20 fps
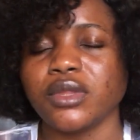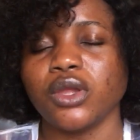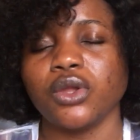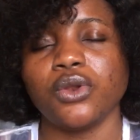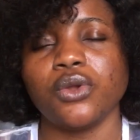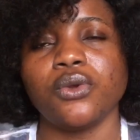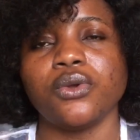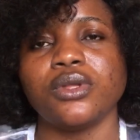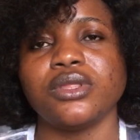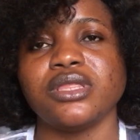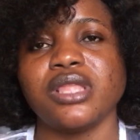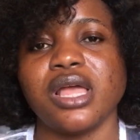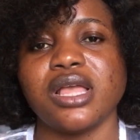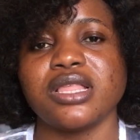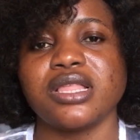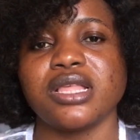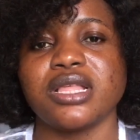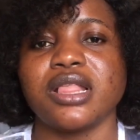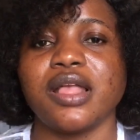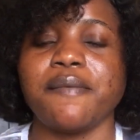you know,
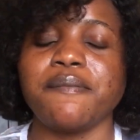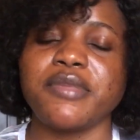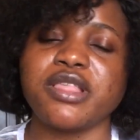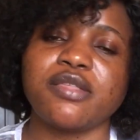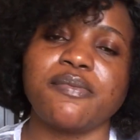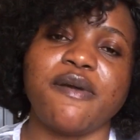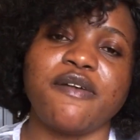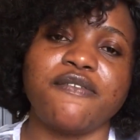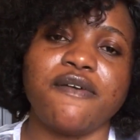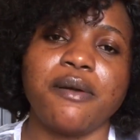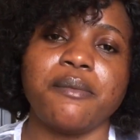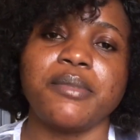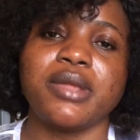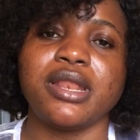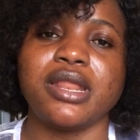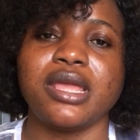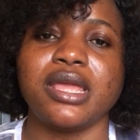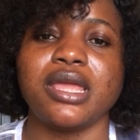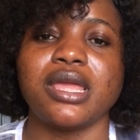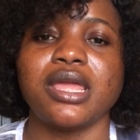that's it. I miss my
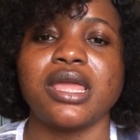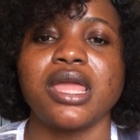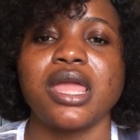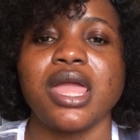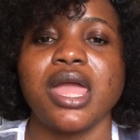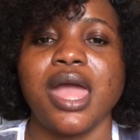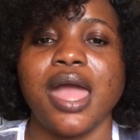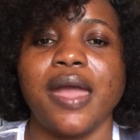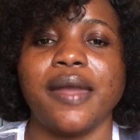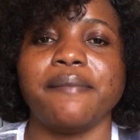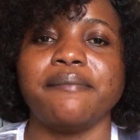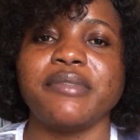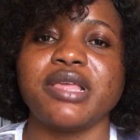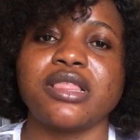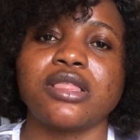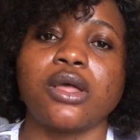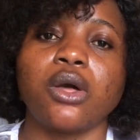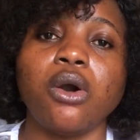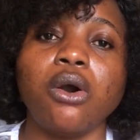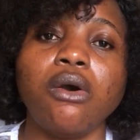family. I
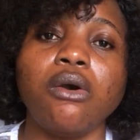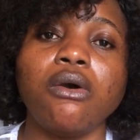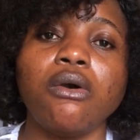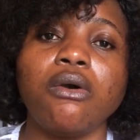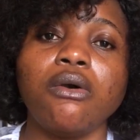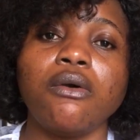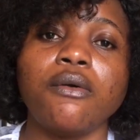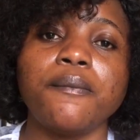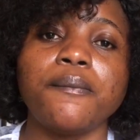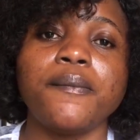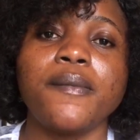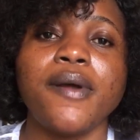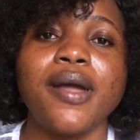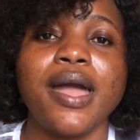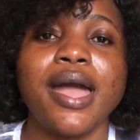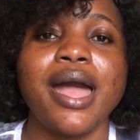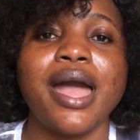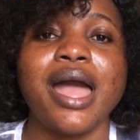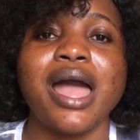miss home.